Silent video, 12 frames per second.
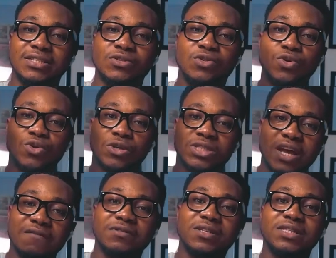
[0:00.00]
know, your
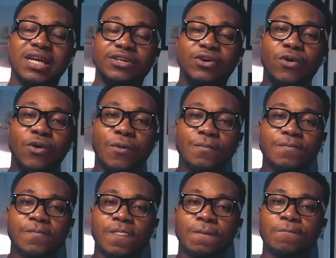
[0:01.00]
services and your
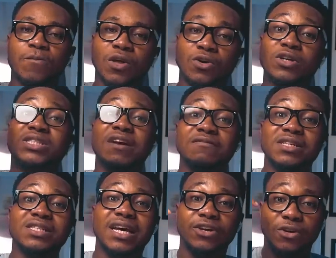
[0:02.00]

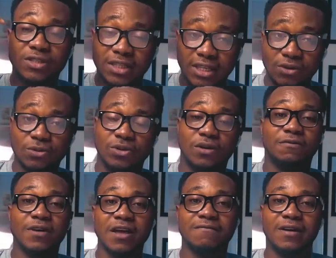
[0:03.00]
skills on
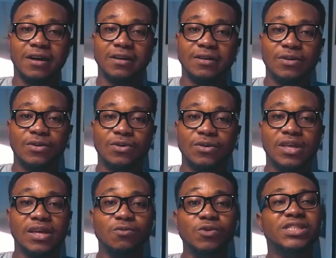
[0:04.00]
Fiverr.
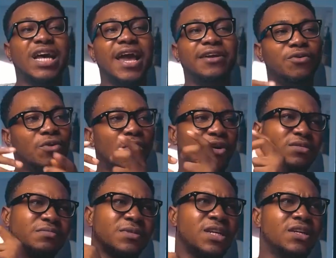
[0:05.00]
Okay, which I know
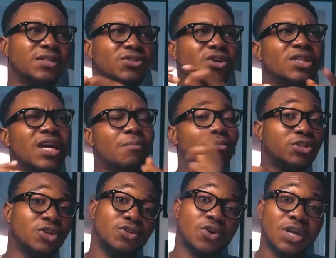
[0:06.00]
on is not that
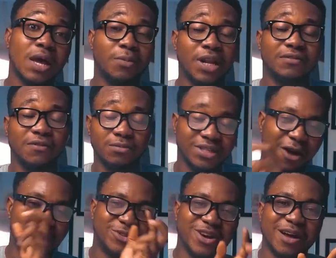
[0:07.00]
much on other platforms. I
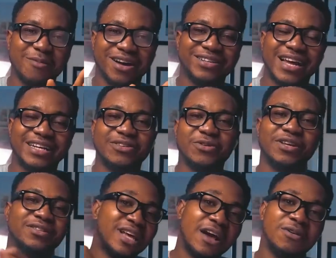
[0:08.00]
won't talk about that.
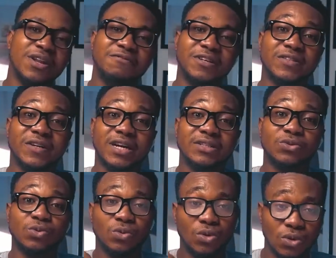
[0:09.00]
Okay, so I'll leave Shenteria
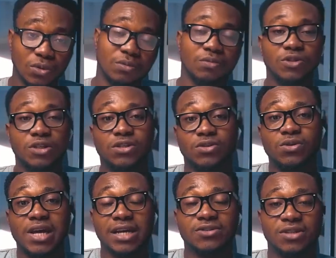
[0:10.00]
to gist you
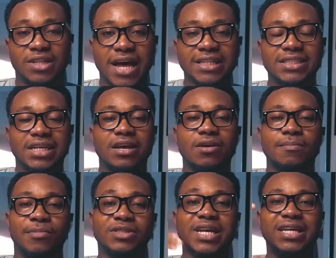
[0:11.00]
guys on that.
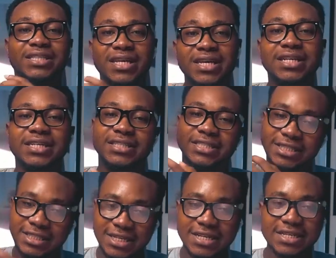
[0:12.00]
But I think
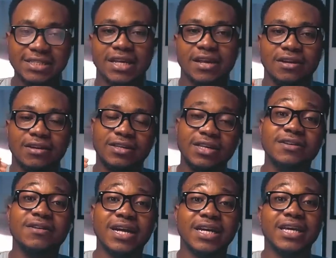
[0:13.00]
these gig
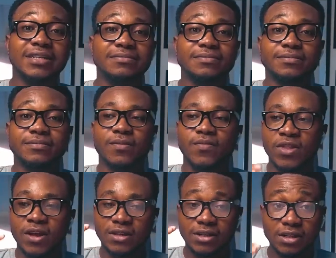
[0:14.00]
ranking,
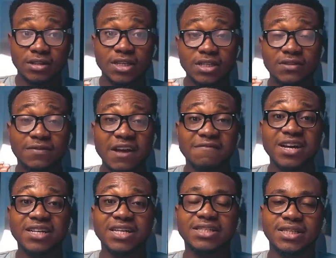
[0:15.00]
this
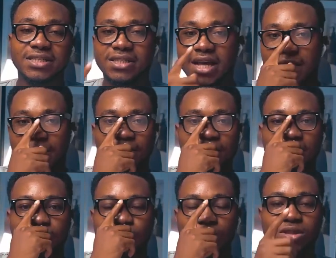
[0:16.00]
Fiverr gig system
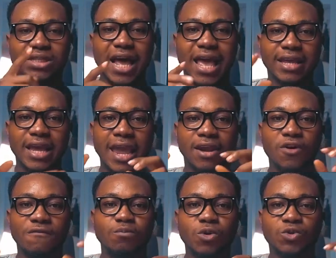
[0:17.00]
is what I
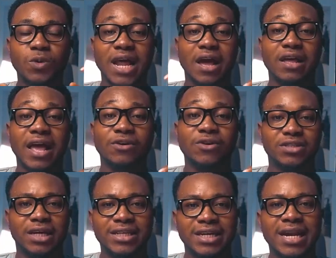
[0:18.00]
love most when I got
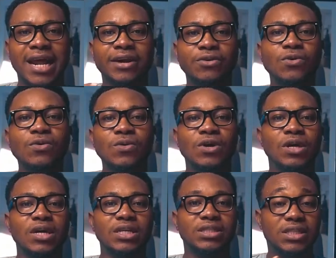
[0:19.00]
started. And I know
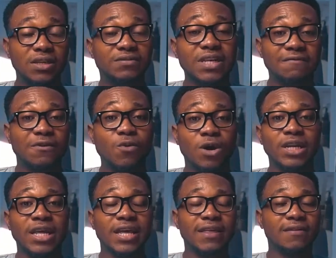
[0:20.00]
it gives everyone
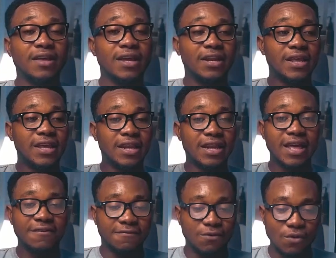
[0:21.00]
a
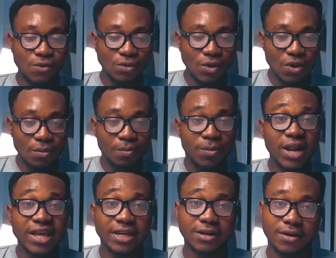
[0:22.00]
level
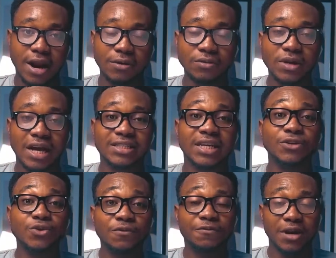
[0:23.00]
playing ground as a
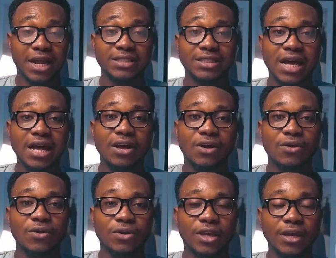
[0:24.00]
new freelancer.
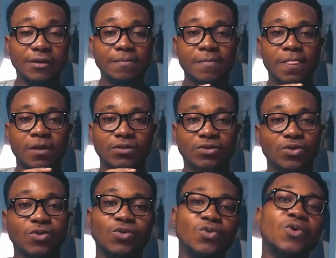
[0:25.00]
Okay, so
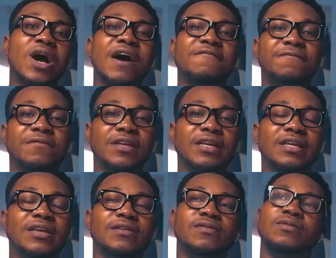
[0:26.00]
you have
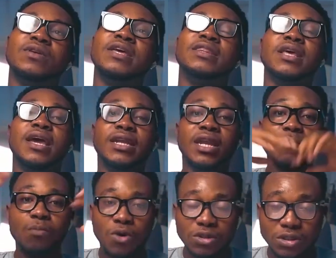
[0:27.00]
an
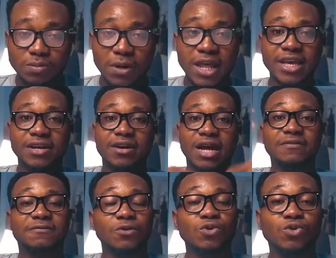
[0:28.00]
enormous playing ground
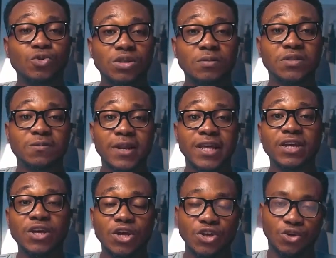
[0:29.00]
for you to display
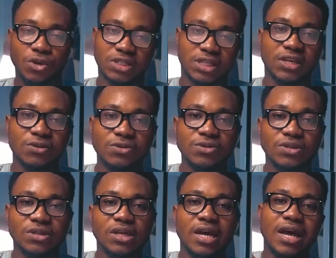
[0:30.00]
your
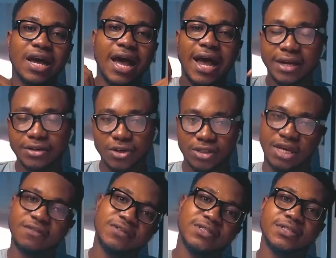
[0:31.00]
skills and your
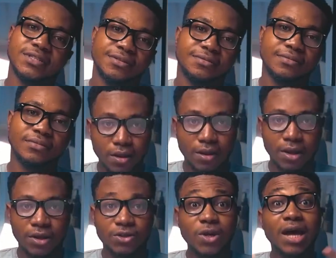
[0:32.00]
services.
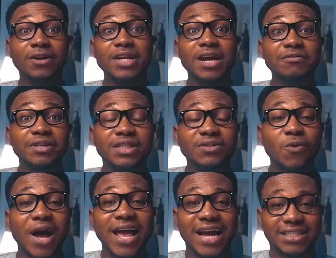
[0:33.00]
So another reason
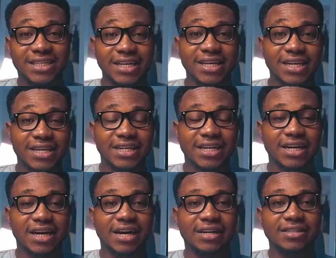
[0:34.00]
why I think
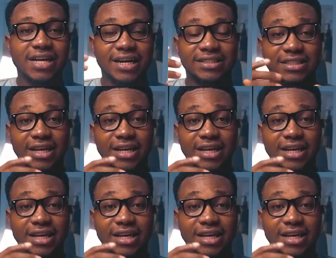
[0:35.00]
that